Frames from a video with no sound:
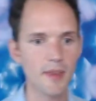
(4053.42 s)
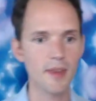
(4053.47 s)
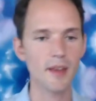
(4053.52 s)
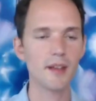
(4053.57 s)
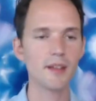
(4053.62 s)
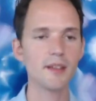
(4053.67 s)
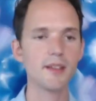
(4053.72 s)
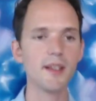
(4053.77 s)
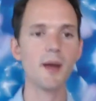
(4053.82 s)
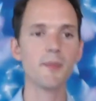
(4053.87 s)

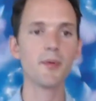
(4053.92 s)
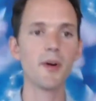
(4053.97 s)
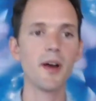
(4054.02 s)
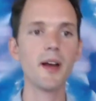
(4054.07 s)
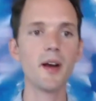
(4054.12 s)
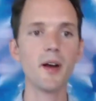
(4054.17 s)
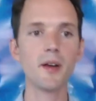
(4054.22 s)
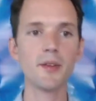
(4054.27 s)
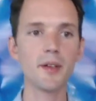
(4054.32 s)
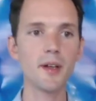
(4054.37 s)
Tap right
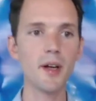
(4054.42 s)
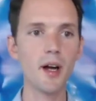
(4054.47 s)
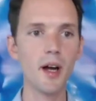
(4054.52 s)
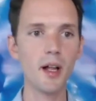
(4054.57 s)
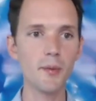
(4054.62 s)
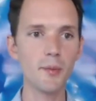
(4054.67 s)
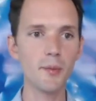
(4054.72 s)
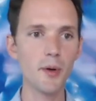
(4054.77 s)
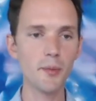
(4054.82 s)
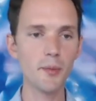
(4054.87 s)
here on the
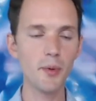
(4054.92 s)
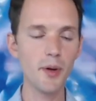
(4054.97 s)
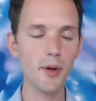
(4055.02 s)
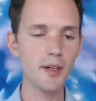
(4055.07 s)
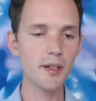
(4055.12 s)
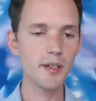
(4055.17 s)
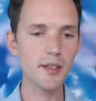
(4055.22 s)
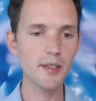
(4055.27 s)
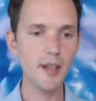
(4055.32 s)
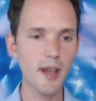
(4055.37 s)
collarbone point and
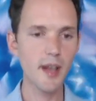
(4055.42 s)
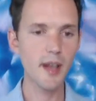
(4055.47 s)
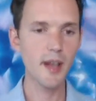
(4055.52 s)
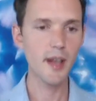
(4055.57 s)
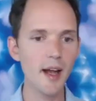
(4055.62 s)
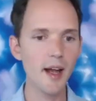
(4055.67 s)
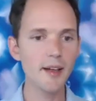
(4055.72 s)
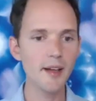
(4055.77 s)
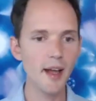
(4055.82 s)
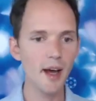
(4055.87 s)
just say,
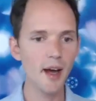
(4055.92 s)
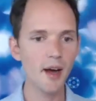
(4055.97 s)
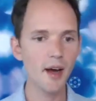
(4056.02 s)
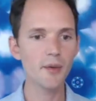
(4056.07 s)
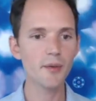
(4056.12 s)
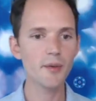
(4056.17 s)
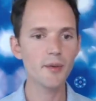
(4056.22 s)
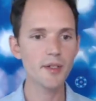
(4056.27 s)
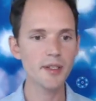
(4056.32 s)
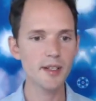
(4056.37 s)
I now
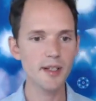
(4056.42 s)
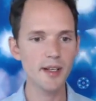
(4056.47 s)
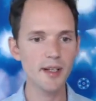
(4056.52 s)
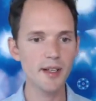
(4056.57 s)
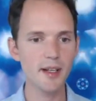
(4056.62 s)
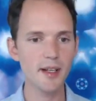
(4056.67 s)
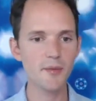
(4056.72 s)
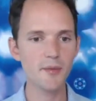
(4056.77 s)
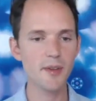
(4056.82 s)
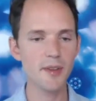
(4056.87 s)

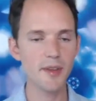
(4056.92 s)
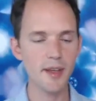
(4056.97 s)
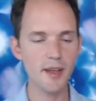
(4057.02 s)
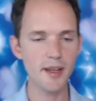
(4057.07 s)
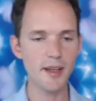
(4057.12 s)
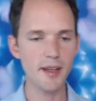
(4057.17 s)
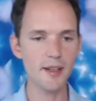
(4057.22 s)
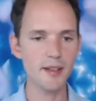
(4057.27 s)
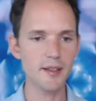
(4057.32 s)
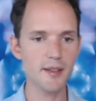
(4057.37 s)
receive with
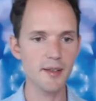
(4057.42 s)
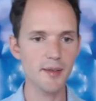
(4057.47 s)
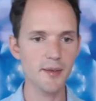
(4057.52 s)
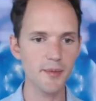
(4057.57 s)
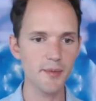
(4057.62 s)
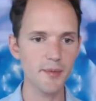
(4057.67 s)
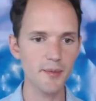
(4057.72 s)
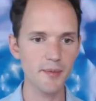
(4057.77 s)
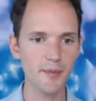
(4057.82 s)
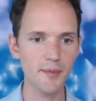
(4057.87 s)
ease.
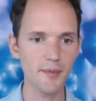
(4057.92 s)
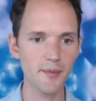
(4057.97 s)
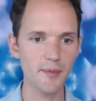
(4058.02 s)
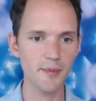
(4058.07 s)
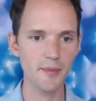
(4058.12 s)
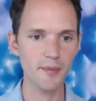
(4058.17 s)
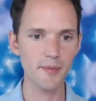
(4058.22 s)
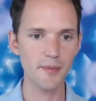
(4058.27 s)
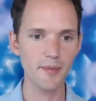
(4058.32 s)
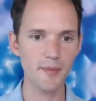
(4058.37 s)

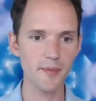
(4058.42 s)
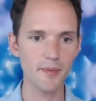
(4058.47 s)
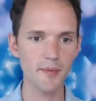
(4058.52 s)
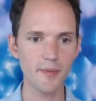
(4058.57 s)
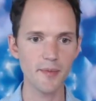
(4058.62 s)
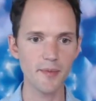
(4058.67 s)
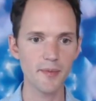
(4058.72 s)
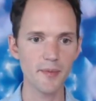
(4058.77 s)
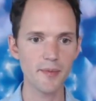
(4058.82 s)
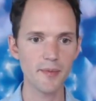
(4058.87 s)

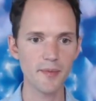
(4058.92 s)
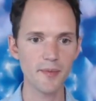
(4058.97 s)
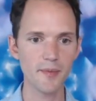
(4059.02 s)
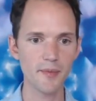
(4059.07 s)
And